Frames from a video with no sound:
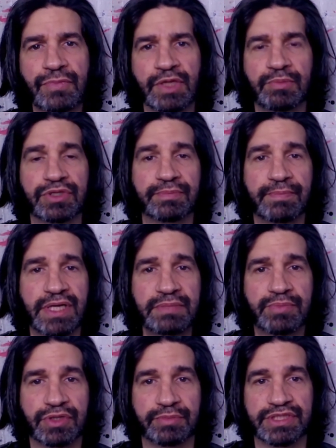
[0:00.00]
But my
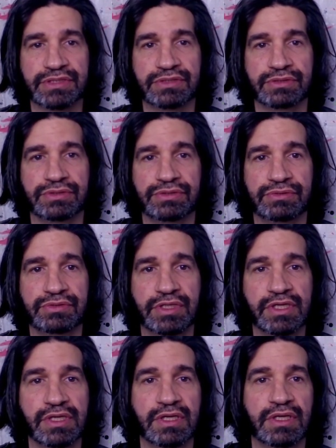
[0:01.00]
promise to you
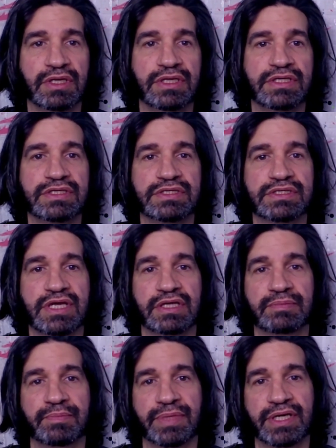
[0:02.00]
is
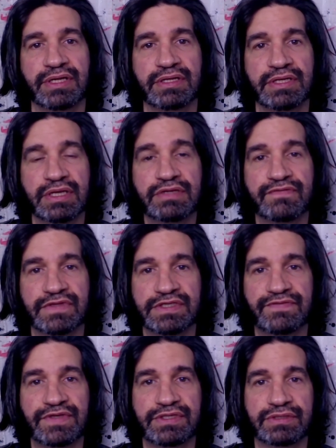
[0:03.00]
that by the end of
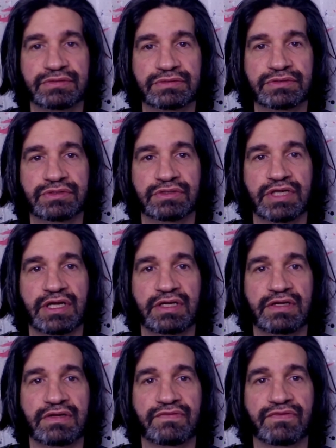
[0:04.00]
this video, you'll
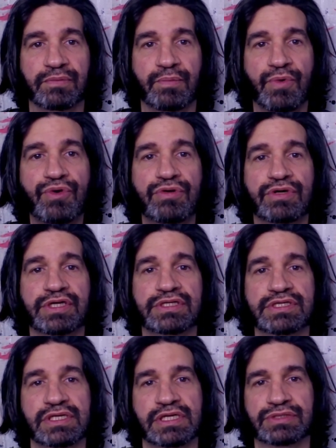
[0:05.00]
have more
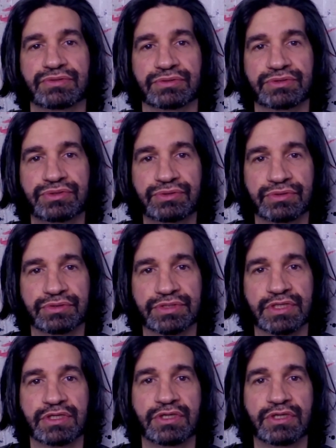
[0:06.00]
intellectual tools